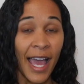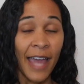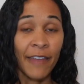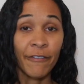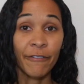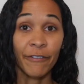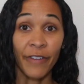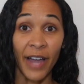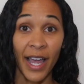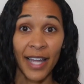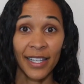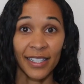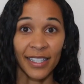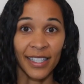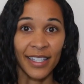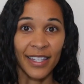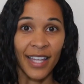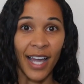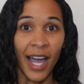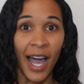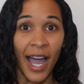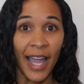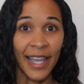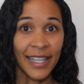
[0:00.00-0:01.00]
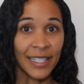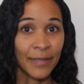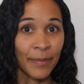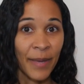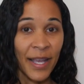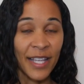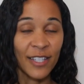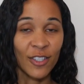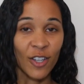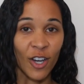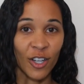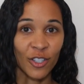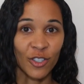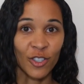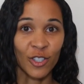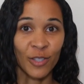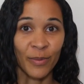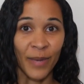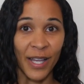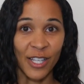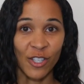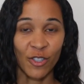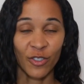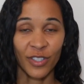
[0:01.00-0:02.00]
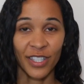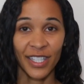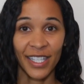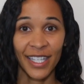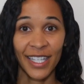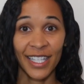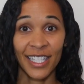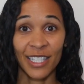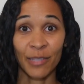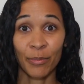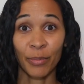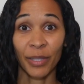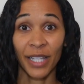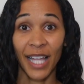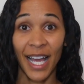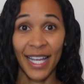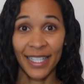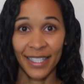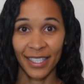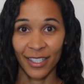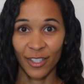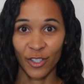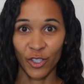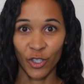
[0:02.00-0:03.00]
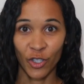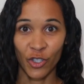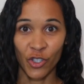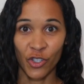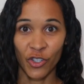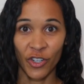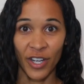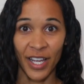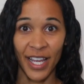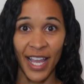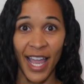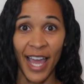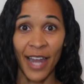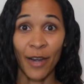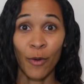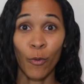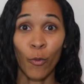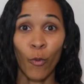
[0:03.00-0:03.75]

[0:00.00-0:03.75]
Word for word: And finally, the highest paid doctor specialty is plastic surgery at a